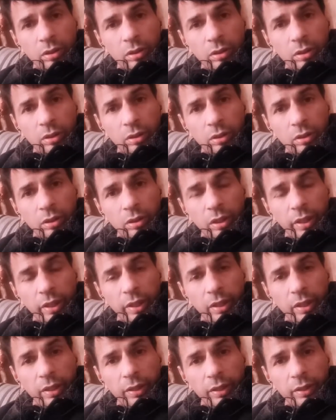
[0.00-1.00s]

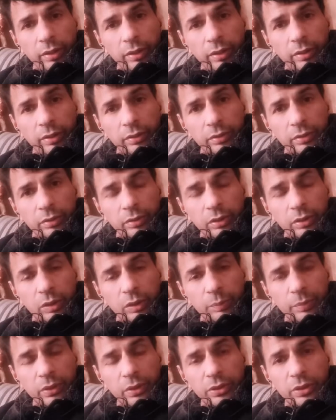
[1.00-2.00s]
ranting
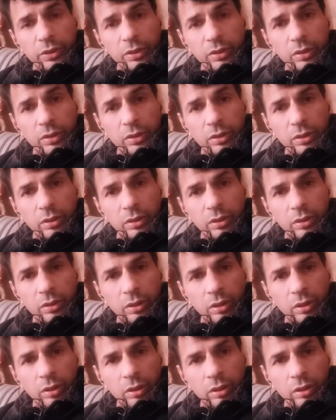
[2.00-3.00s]
speeches
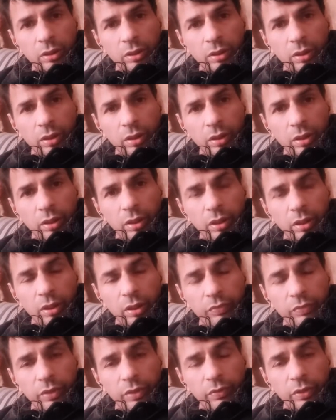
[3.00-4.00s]
in
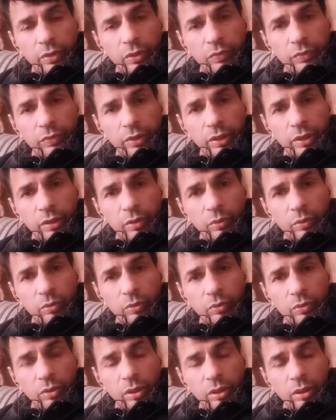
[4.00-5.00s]
favor of their own
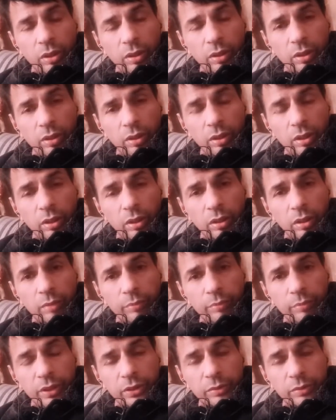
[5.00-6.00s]

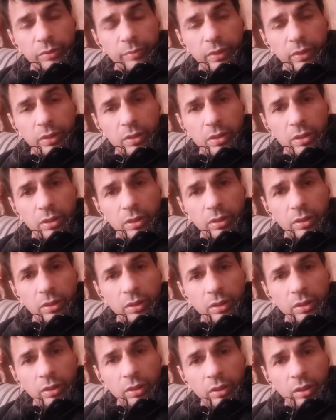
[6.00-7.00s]
accomplishments,
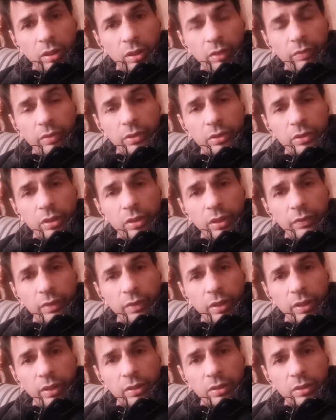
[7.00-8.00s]
which never
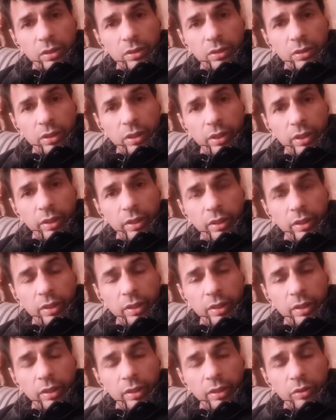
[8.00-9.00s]
existed at any
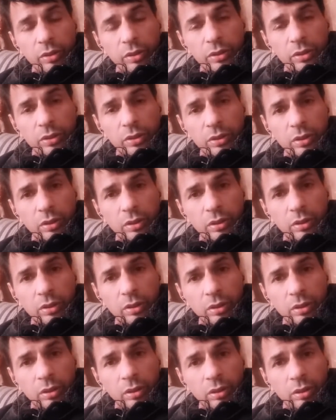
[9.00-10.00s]
cost.
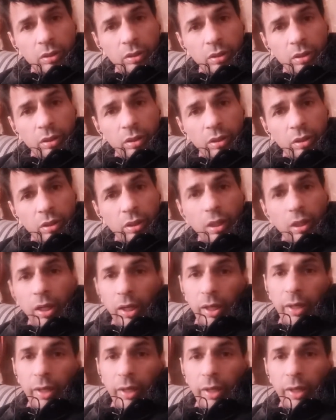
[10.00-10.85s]
I am